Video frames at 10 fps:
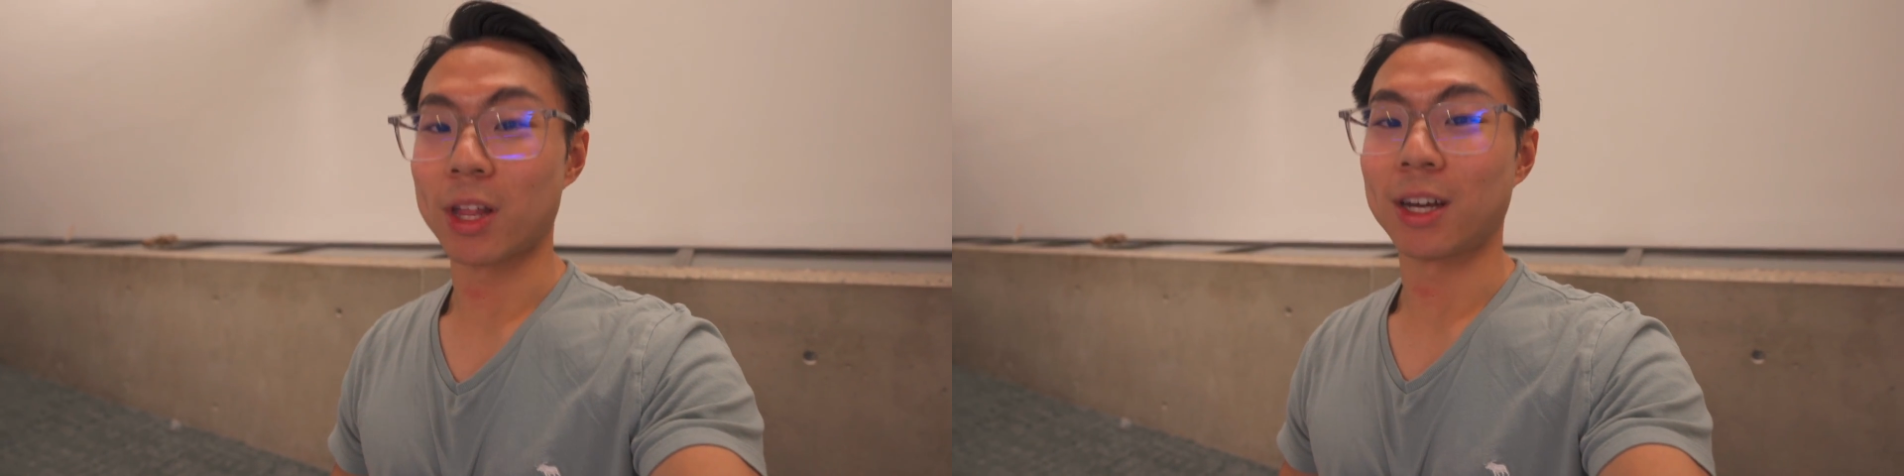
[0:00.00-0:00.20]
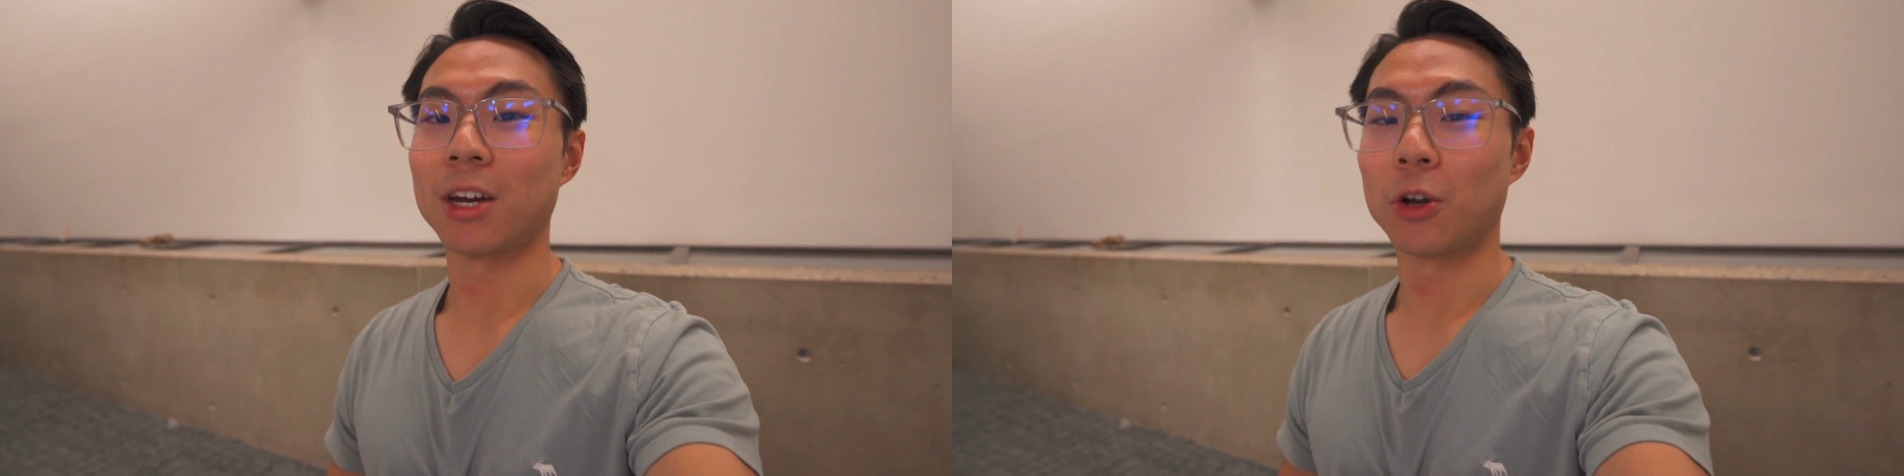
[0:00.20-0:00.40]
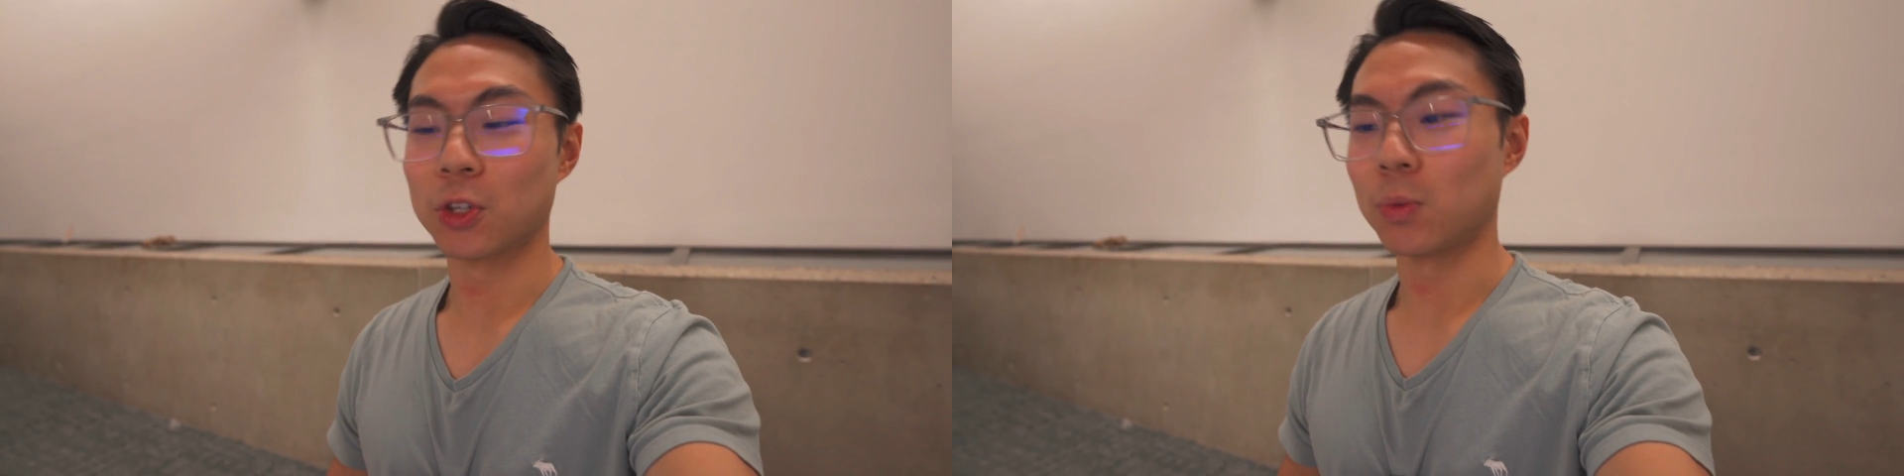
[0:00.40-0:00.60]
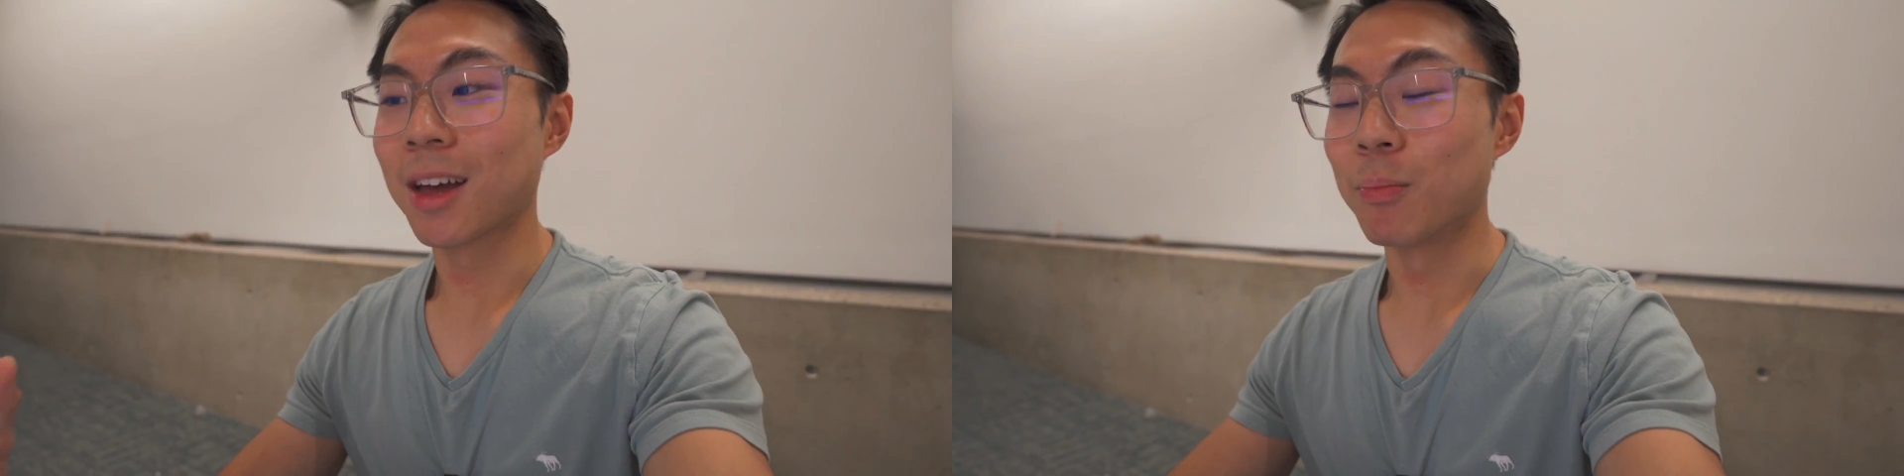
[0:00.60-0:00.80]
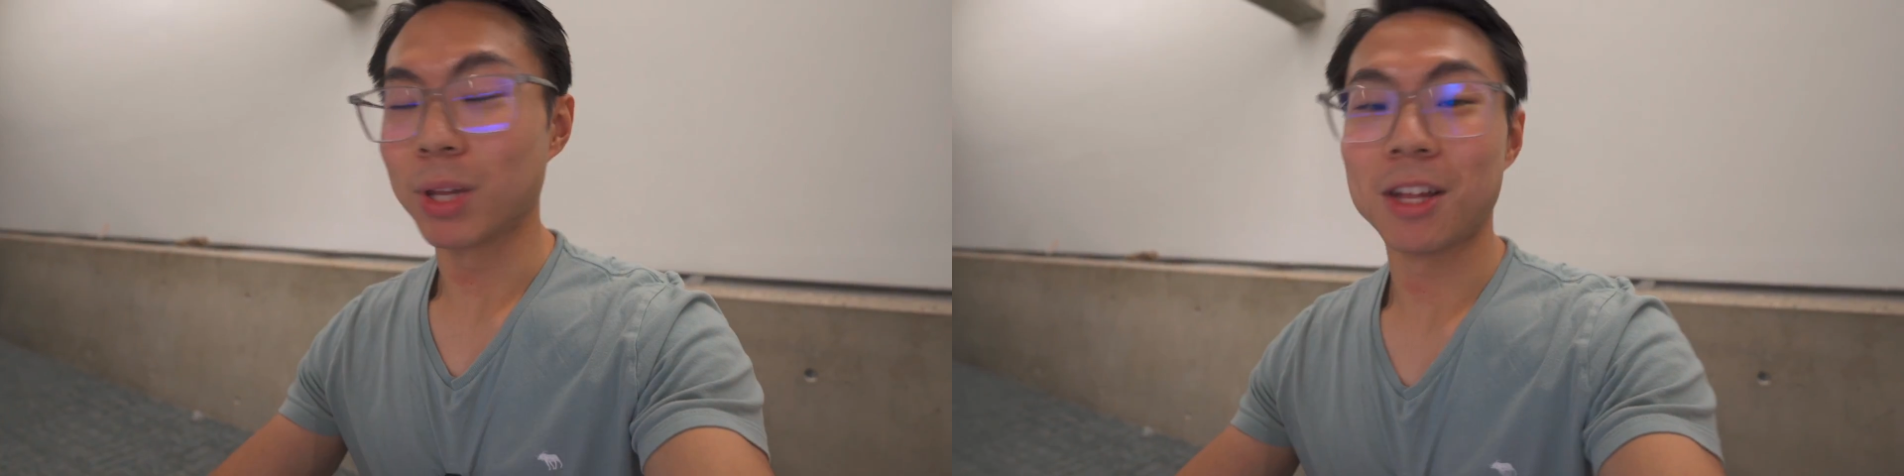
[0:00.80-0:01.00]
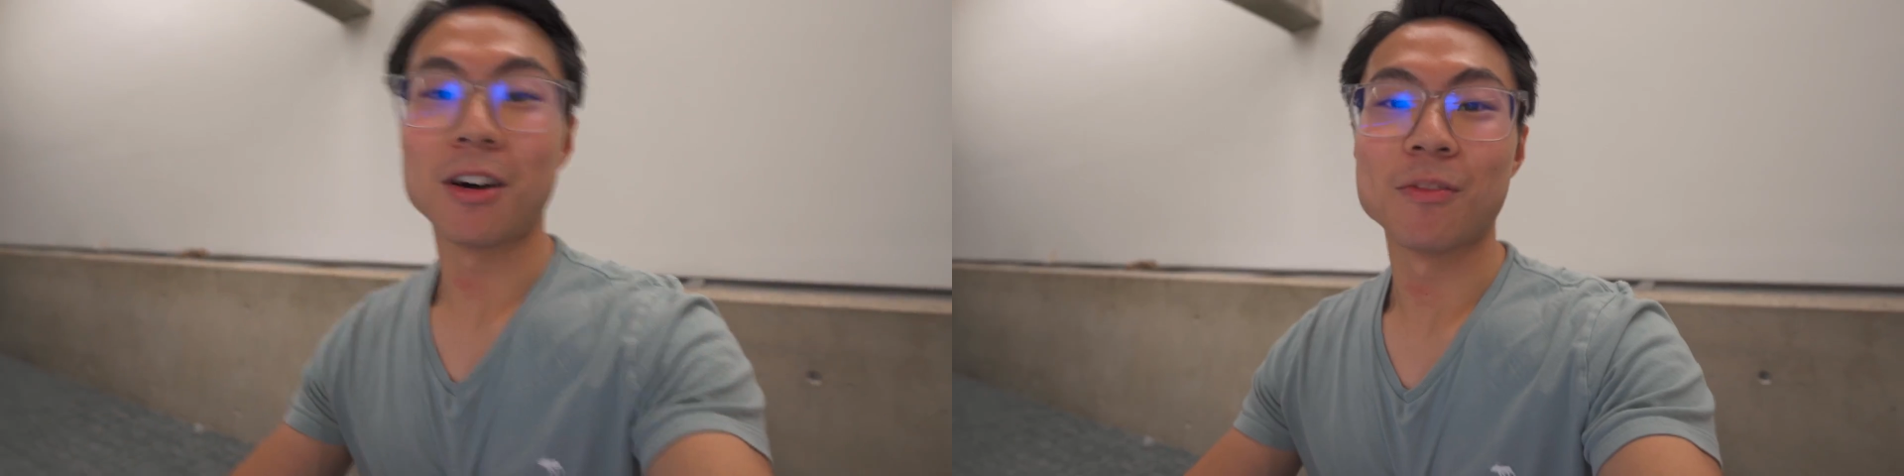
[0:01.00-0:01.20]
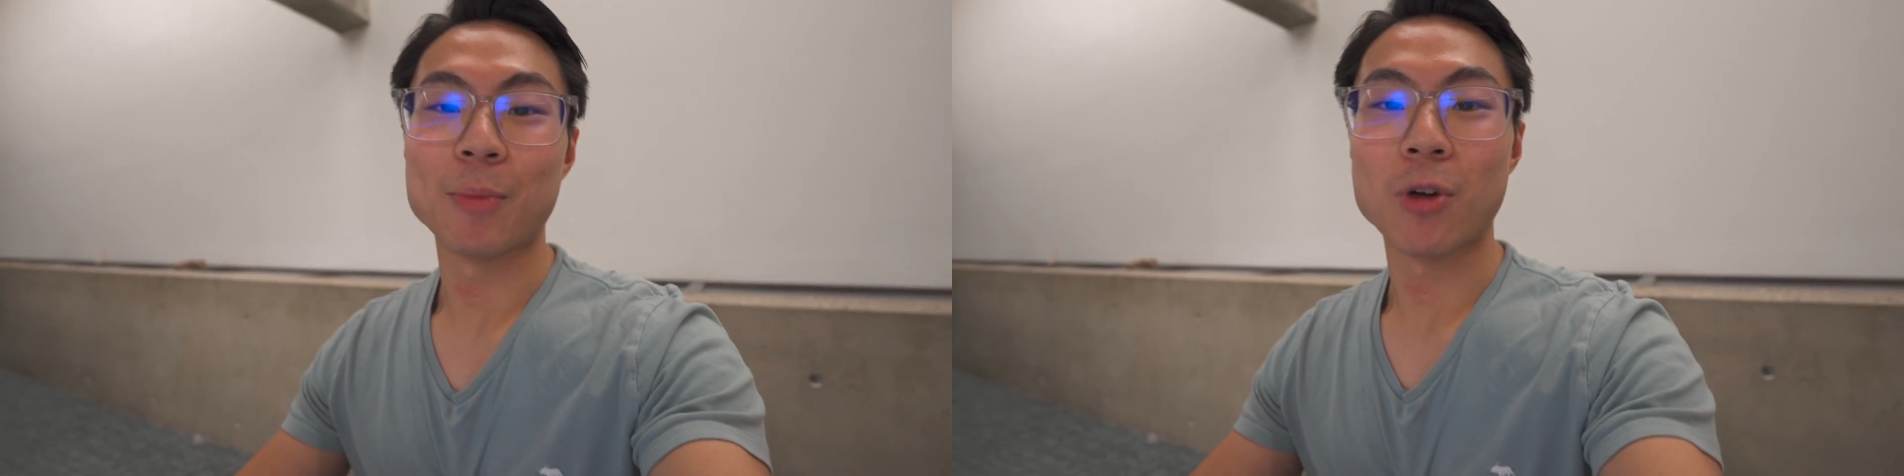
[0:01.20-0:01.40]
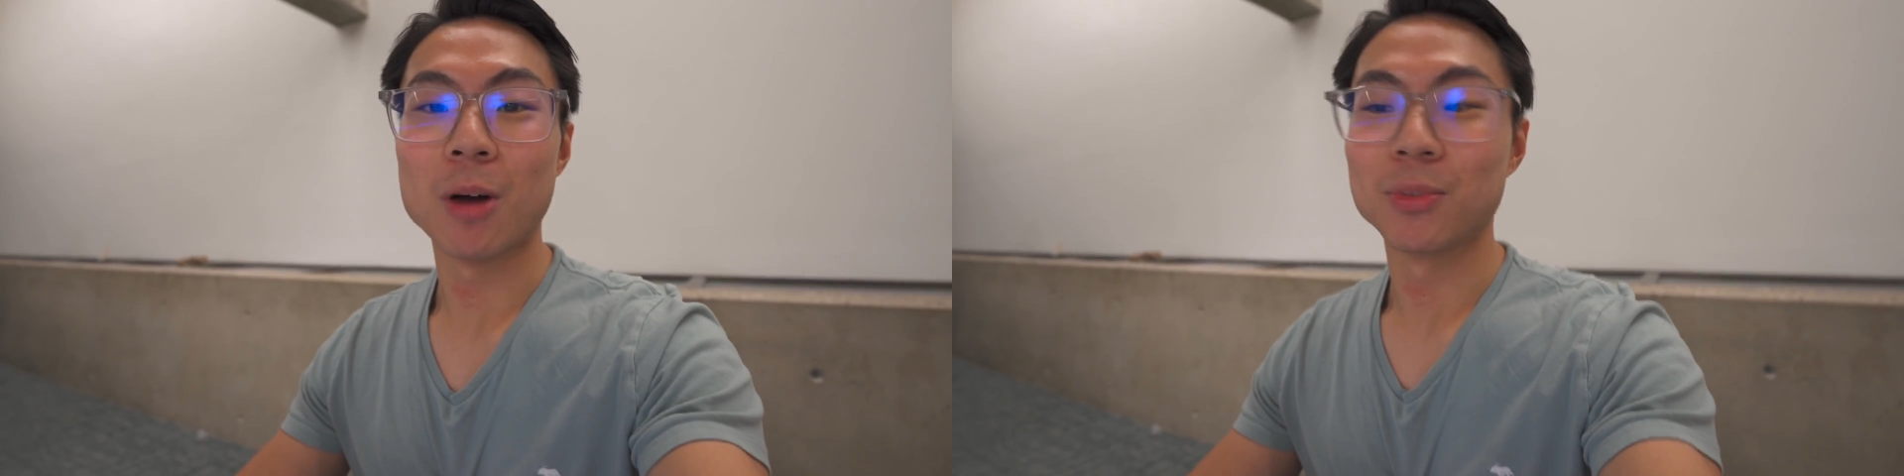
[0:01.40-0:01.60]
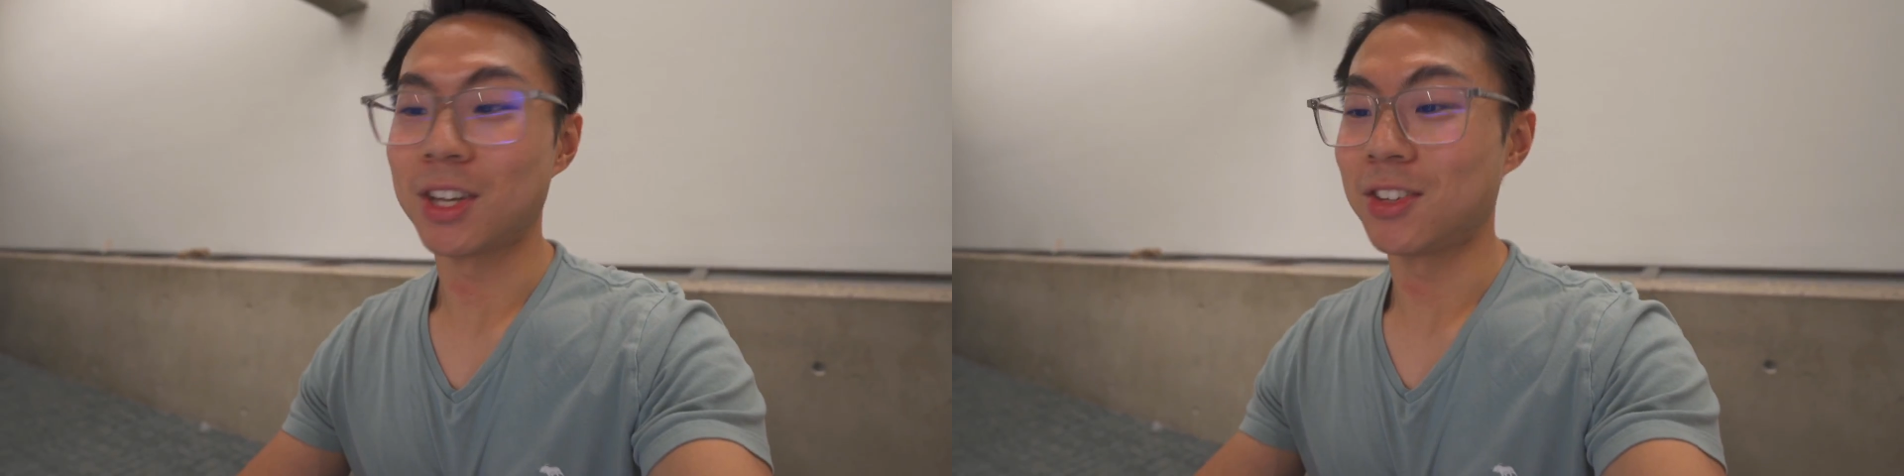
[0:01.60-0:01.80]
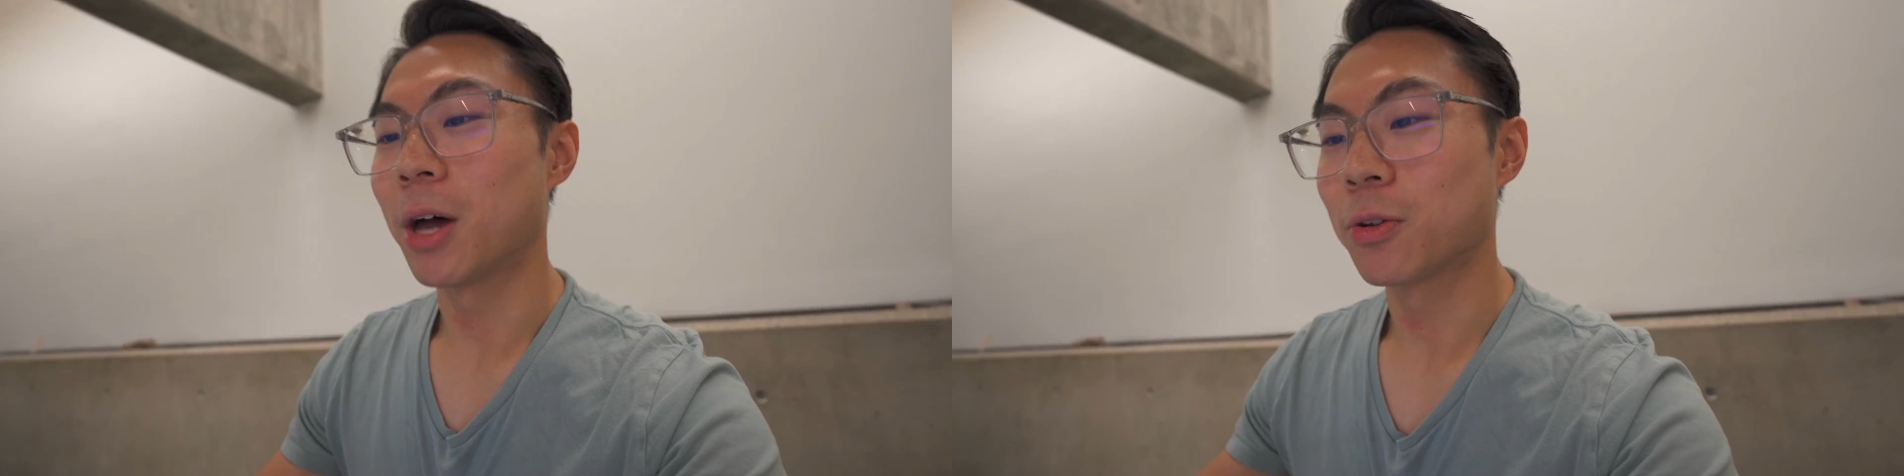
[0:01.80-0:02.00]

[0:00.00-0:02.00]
when I also completed all of my problem sets.